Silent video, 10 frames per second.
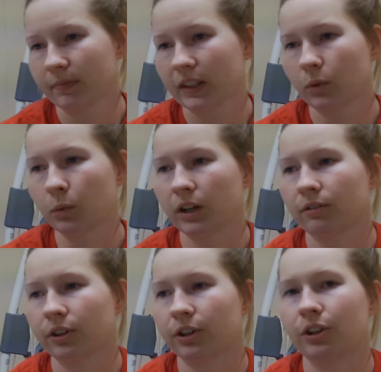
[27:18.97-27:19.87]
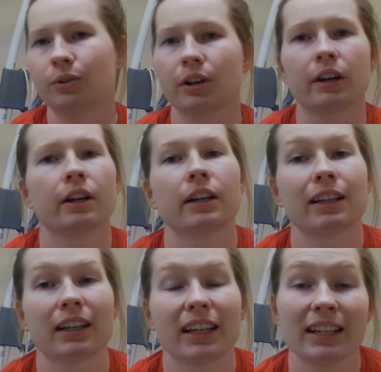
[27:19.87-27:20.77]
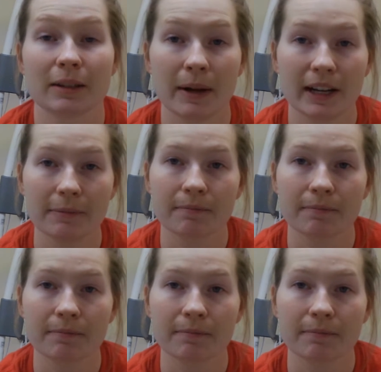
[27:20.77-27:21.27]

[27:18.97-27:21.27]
whenever you are intubating.